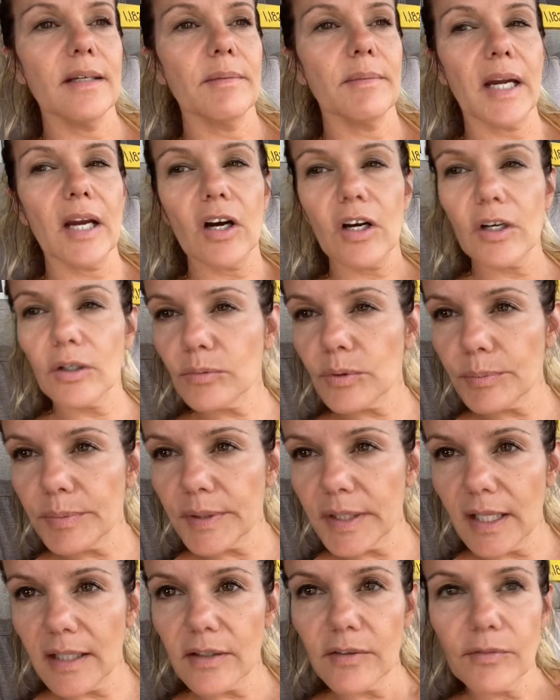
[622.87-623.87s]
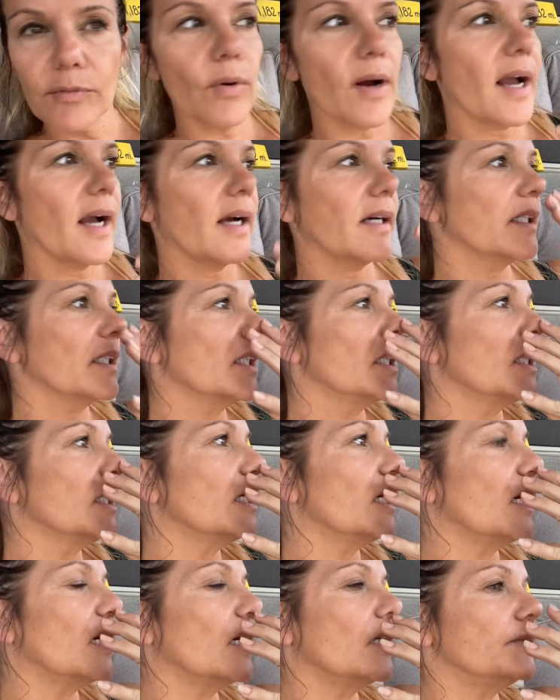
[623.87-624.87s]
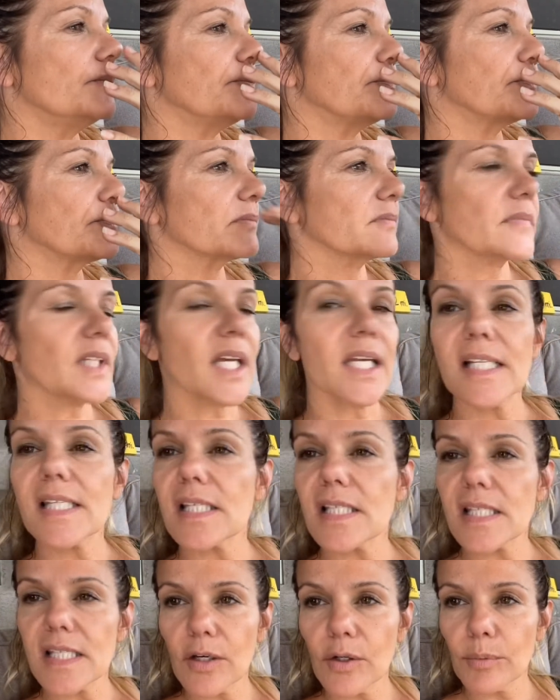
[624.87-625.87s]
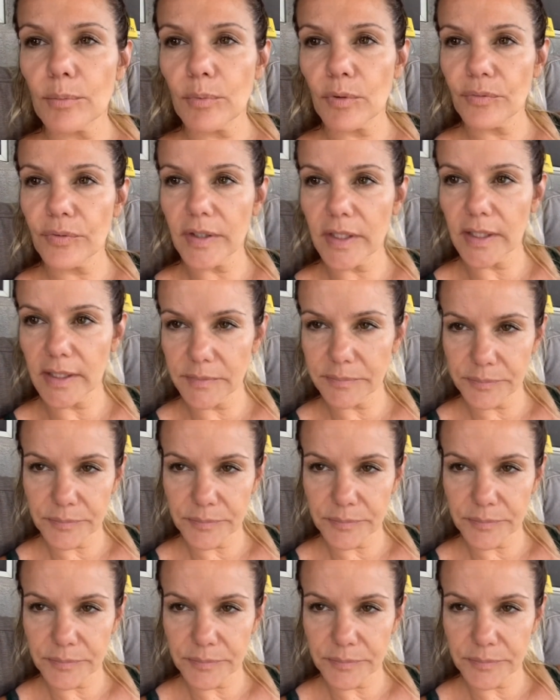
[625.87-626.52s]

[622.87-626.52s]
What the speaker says: My heart will be out of whack, and it's a terrible feeling,